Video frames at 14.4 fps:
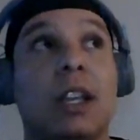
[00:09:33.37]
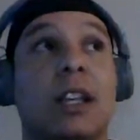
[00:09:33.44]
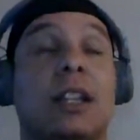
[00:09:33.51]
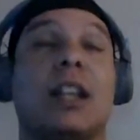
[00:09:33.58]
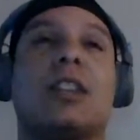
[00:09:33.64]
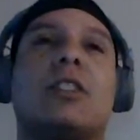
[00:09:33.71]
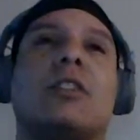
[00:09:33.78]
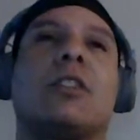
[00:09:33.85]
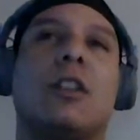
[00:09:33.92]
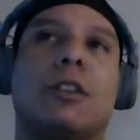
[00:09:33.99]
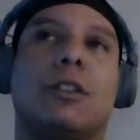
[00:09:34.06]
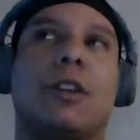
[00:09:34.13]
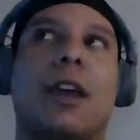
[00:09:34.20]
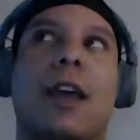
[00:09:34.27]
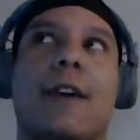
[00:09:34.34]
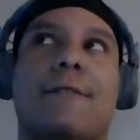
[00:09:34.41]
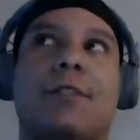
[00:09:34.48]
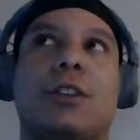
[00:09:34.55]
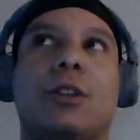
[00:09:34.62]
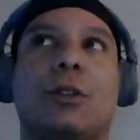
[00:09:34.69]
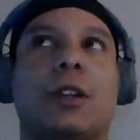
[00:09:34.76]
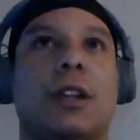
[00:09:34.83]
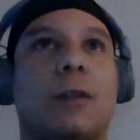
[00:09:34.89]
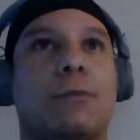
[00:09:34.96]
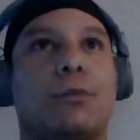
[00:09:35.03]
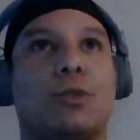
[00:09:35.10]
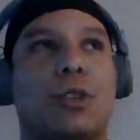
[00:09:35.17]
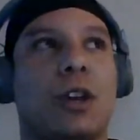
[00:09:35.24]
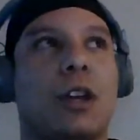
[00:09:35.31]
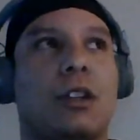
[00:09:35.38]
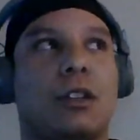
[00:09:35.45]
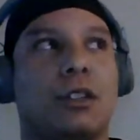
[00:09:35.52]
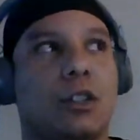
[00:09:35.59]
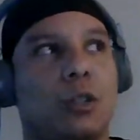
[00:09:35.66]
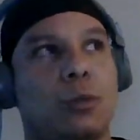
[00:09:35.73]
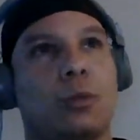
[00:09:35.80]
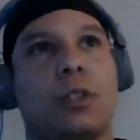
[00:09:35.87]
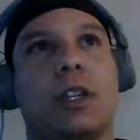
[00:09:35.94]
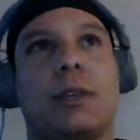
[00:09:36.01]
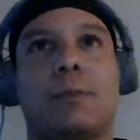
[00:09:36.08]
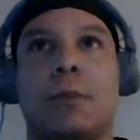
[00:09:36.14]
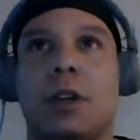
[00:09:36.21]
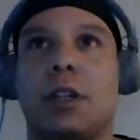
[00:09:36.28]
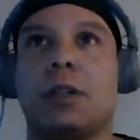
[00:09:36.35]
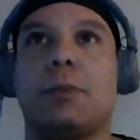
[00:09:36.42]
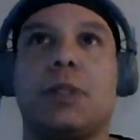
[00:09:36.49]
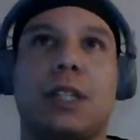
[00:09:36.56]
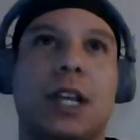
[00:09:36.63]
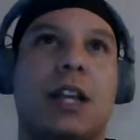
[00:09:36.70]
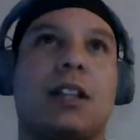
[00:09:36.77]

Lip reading: that's another avenue that I'm trying to accumulate money. But